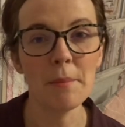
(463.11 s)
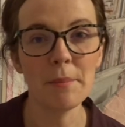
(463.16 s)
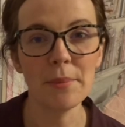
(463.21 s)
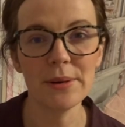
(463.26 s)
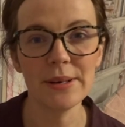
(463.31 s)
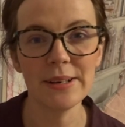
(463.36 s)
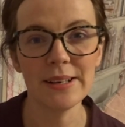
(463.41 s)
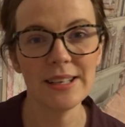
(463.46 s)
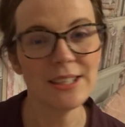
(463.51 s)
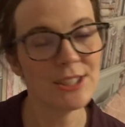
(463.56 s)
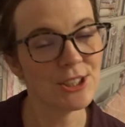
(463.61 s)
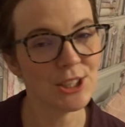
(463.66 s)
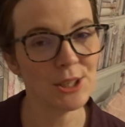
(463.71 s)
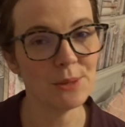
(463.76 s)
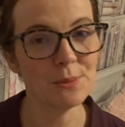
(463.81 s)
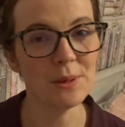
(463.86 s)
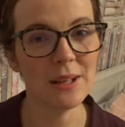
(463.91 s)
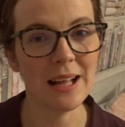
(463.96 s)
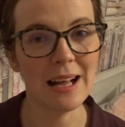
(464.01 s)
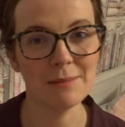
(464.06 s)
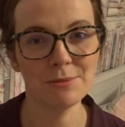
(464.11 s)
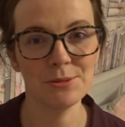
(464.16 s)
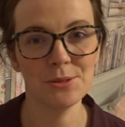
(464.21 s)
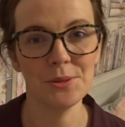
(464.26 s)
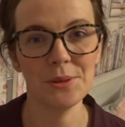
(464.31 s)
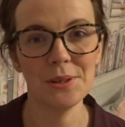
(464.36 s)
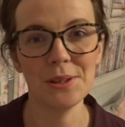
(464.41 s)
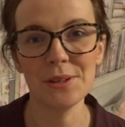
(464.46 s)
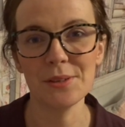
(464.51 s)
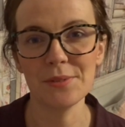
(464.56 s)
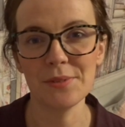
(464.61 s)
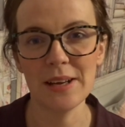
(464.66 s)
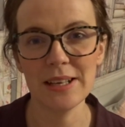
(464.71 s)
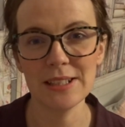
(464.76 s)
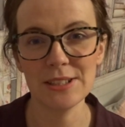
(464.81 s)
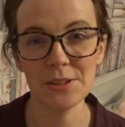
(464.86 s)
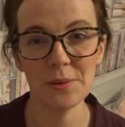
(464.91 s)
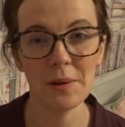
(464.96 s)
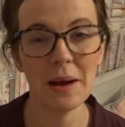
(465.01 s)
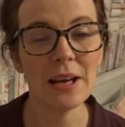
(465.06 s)
but she will absolutely love
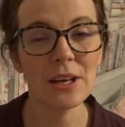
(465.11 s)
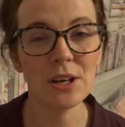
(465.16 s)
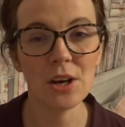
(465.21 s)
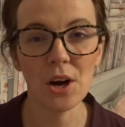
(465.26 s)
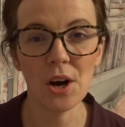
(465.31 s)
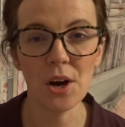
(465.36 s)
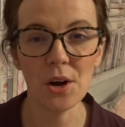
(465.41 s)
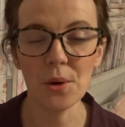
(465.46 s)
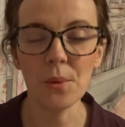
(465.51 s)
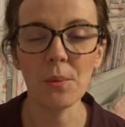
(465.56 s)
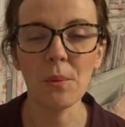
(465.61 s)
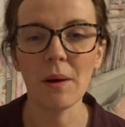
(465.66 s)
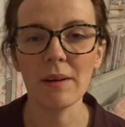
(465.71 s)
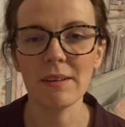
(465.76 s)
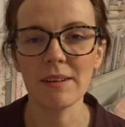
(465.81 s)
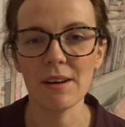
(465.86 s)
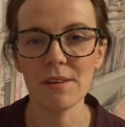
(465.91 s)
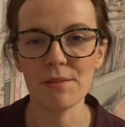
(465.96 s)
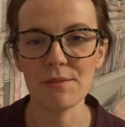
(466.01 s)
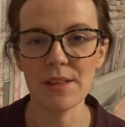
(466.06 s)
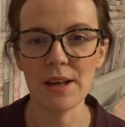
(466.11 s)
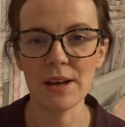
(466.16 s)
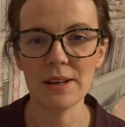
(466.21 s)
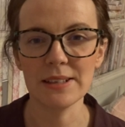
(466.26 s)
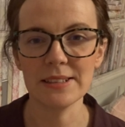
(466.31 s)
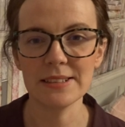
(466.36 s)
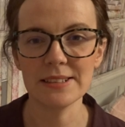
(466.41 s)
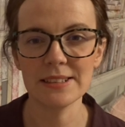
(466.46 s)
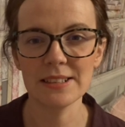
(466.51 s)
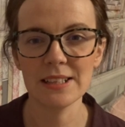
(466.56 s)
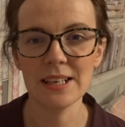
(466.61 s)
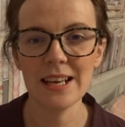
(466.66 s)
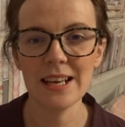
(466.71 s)
it. So I got her one of those.